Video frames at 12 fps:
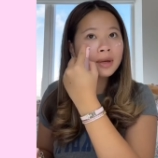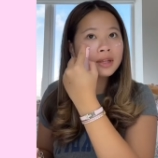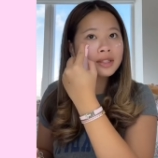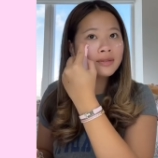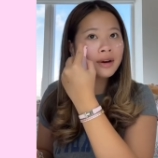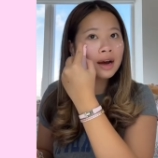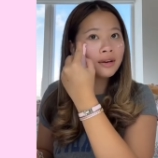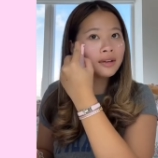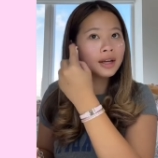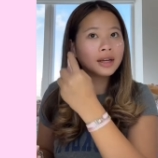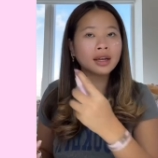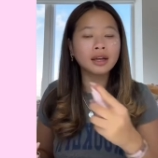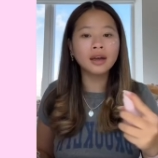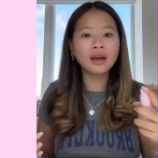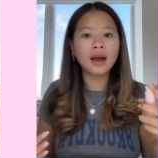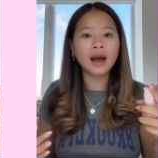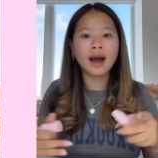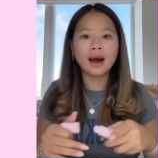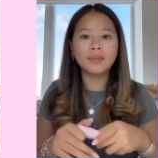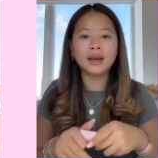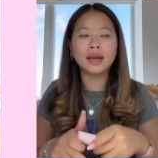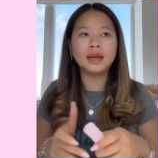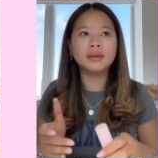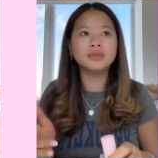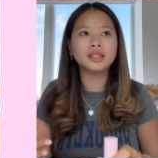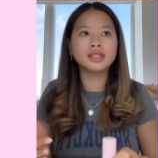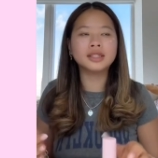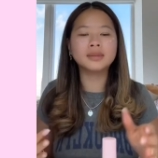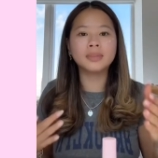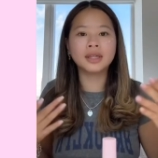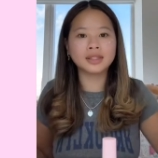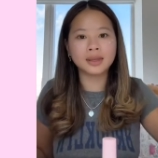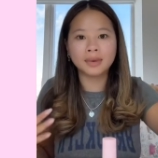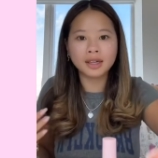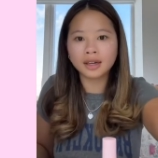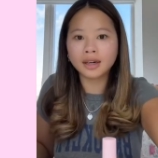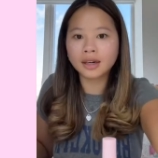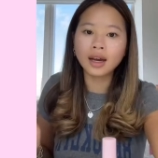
of how like happy I am just because I'm here.